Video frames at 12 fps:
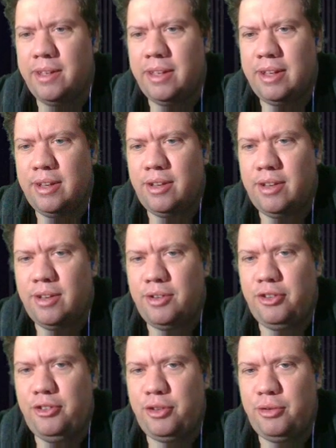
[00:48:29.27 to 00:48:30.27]

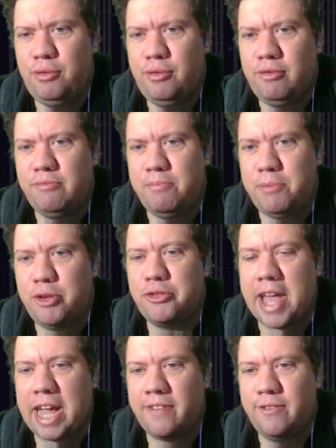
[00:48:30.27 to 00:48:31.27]
do
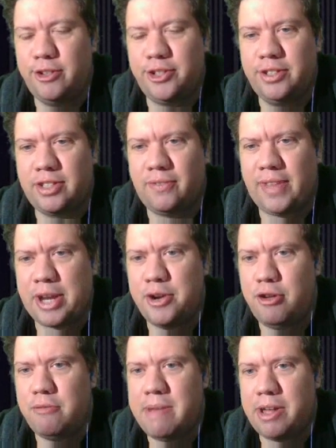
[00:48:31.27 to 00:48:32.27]
music versions of like
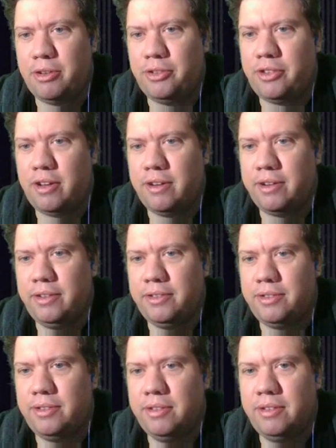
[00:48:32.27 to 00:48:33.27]
new metal songs.